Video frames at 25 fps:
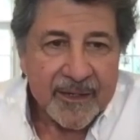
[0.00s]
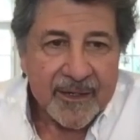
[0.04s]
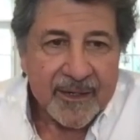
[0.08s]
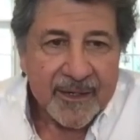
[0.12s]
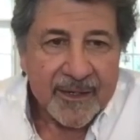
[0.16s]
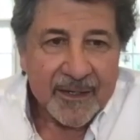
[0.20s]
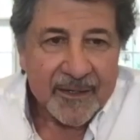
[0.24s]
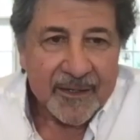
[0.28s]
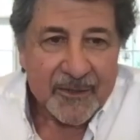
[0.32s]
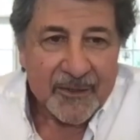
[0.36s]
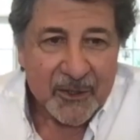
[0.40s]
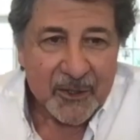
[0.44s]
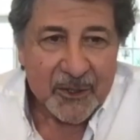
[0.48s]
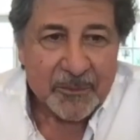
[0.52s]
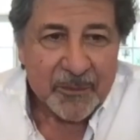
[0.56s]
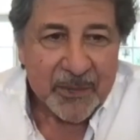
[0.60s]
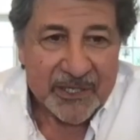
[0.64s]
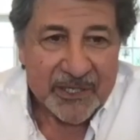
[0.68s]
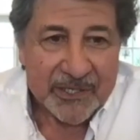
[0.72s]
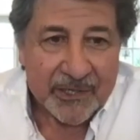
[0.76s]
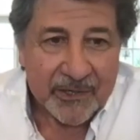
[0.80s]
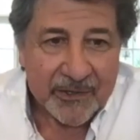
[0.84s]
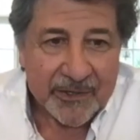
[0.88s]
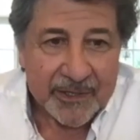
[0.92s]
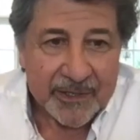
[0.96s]
a good
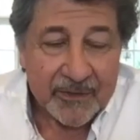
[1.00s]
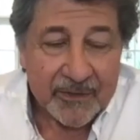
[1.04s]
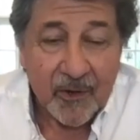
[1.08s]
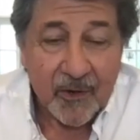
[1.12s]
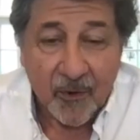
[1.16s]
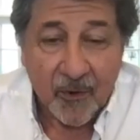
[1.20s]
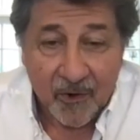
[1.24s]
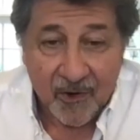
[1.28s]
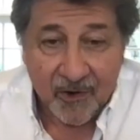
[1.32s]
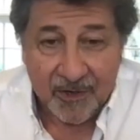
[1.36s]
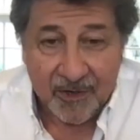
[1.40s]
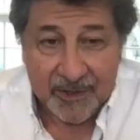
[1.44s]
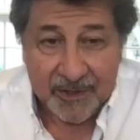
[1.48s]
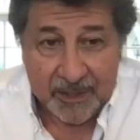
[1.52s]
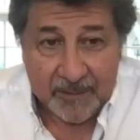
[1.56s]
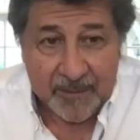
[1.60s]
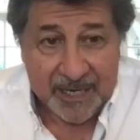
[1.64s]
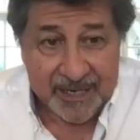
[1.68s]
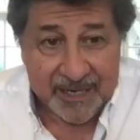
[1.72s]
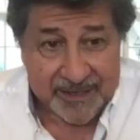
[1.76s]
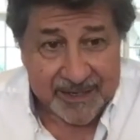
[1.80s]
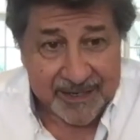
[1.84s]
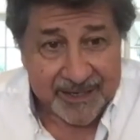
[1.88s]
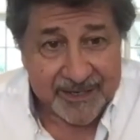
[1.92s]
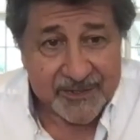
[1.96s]
material, or in my
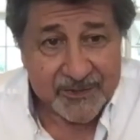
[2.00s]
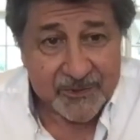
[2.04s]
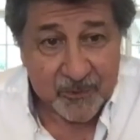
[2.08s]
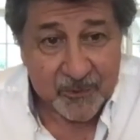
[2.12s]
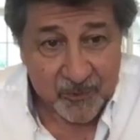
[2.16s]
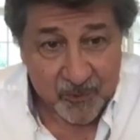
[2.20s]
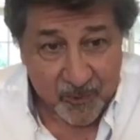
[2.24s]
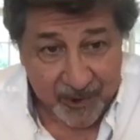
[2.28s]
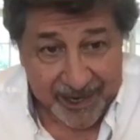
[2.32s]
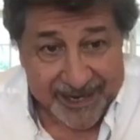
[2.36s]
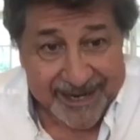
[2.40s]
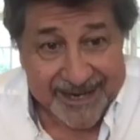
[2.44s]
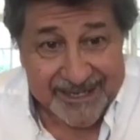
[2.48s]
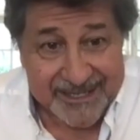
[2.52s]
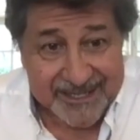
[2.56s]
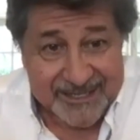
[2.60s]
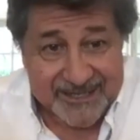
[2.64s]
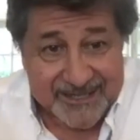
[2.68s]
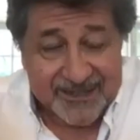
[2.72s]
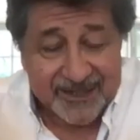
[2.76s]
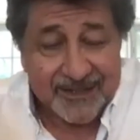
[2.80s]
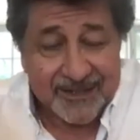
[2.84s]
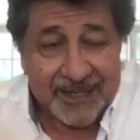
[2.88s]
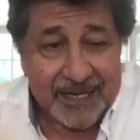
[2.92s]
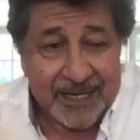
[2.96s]
case, raise the
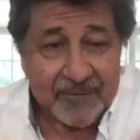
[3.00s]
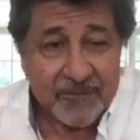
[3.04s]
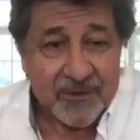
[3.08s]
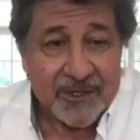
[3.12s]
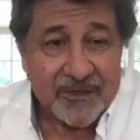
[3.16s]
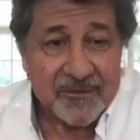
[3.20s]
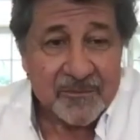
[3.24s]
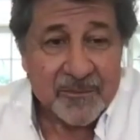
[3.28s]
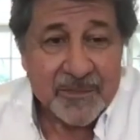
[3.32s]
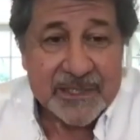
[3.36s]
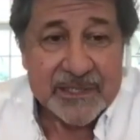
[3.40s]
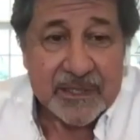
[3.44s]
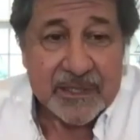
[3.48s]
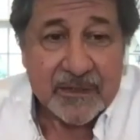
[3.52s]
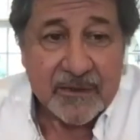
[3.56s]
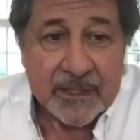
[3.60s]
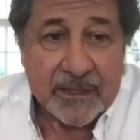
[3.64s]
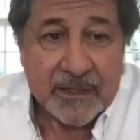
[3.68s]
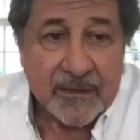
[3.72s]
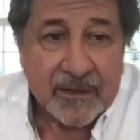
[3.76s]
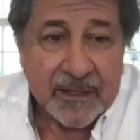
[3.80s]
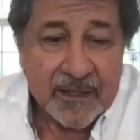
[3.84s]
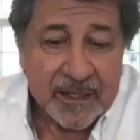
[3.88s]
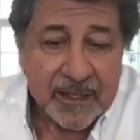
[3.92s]
level of material.